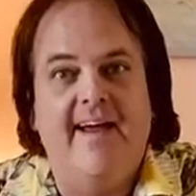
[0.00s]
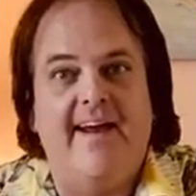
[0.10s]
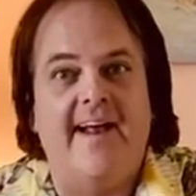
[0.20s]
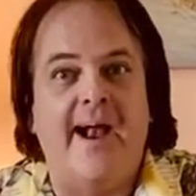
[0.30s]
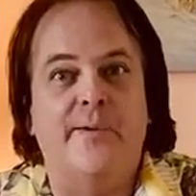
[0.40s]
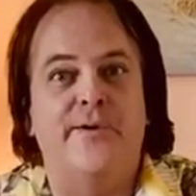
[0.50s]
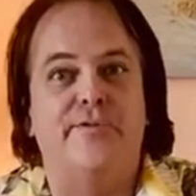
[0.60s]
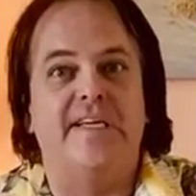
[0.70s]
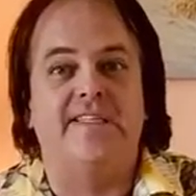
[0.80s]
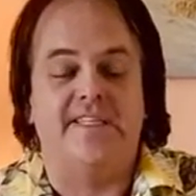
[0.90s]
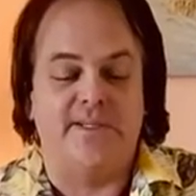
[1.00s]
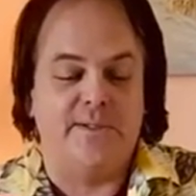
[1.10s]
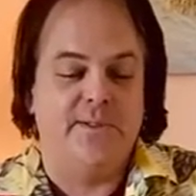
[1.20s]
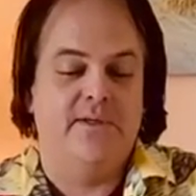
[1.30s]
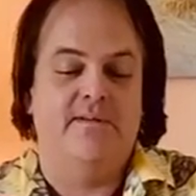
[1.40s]
and I will read to
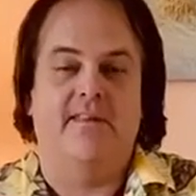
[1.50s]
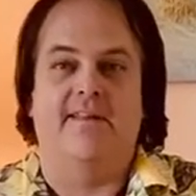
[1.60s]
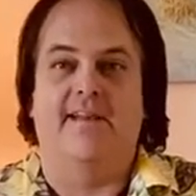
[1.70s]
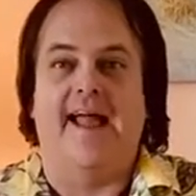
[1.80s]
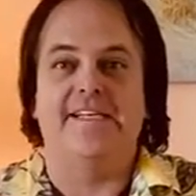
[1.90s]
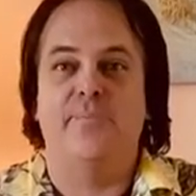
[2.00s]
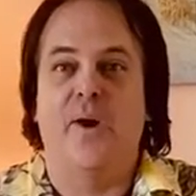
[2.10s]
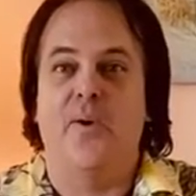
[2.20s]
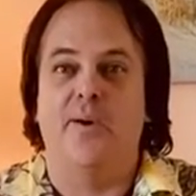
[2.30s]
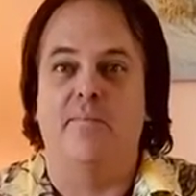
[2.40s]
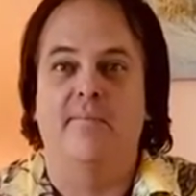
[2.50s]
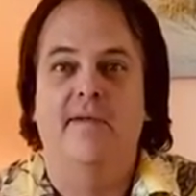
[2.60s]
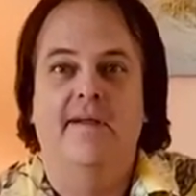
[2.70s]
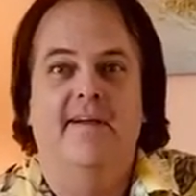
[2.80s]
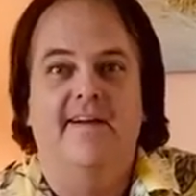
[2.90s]
you the last poem
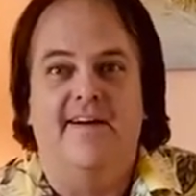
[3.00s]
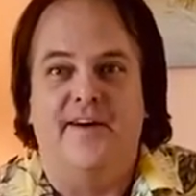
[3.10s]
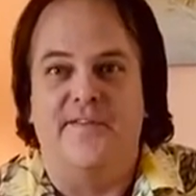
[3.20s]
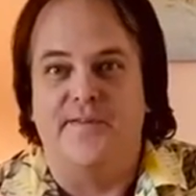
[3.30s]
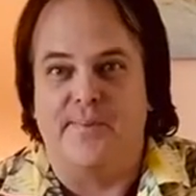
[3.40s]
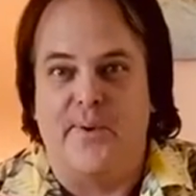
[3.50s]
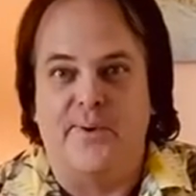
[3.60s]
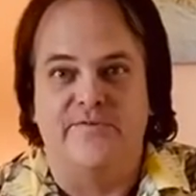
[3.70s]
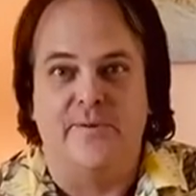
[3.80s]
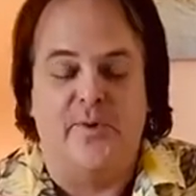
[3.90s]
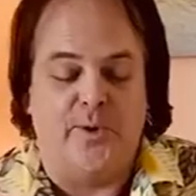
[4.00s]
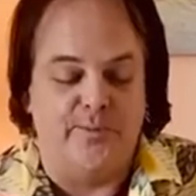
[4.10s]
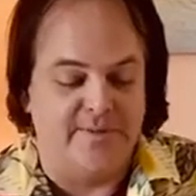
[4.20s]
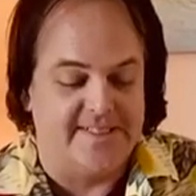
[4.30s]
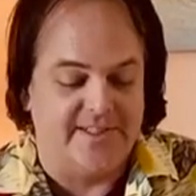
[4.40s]
of the Poems from
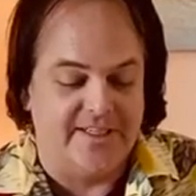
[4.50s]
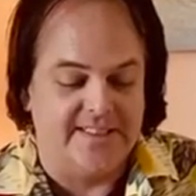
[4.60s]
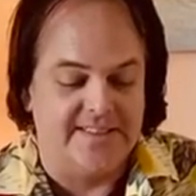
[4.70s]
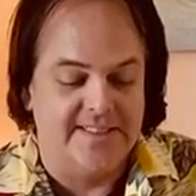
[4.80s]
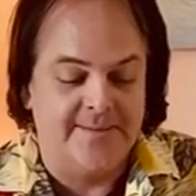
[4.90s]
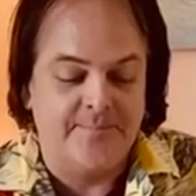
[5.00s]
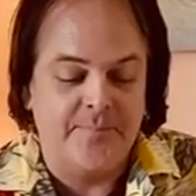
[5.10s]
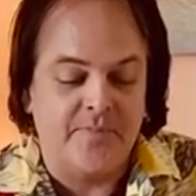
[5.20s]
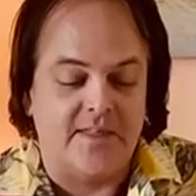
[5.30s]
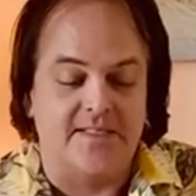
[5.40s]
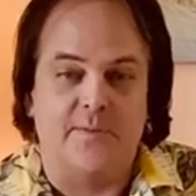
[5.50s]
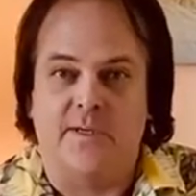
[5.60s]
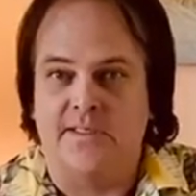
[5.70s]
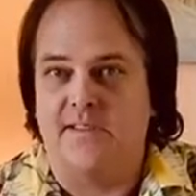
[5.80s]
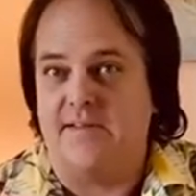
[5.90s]
Home series. This
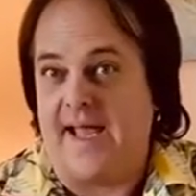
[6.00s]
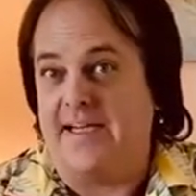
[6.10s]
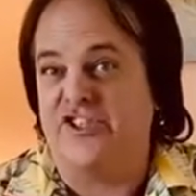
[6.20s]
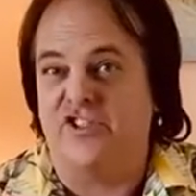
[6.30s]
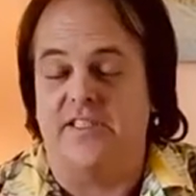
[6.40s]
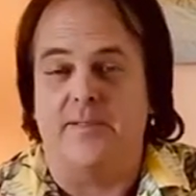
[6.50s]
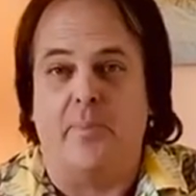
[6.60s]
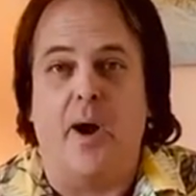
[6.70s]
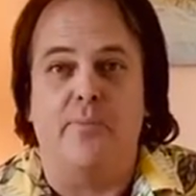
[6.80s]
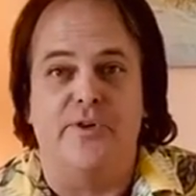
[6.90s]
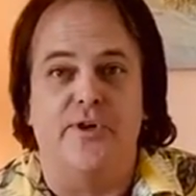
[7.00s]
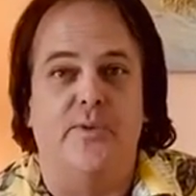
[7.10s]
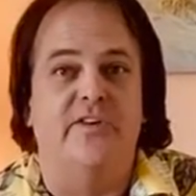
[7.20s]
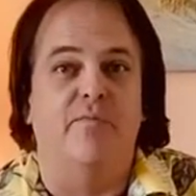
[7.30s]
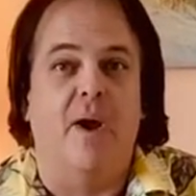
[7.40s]
one is actually a popular
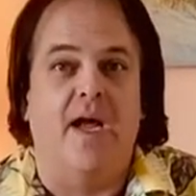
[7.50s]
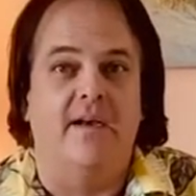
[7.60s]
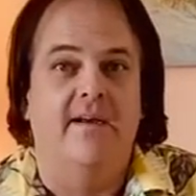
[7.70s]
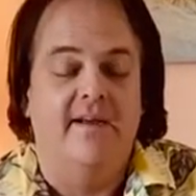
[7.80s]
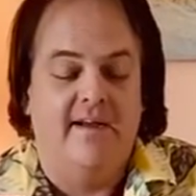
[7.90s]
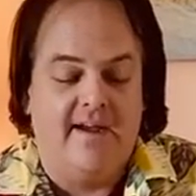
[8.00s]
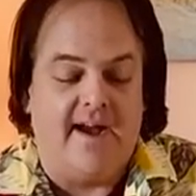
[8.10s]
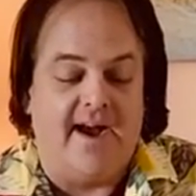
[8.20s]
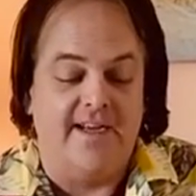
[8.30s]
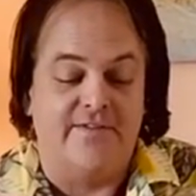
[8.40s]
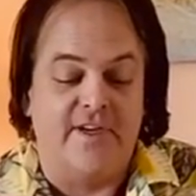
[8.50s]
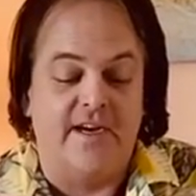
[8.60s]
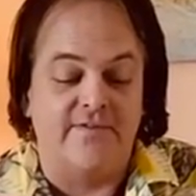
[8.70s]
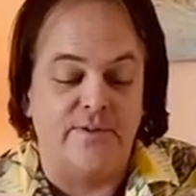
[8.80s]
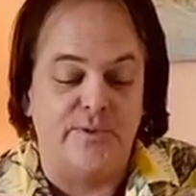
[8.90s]
one of mine. I have
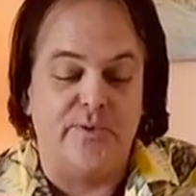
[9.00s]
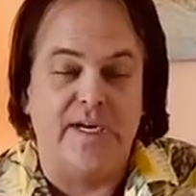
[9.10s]
done a few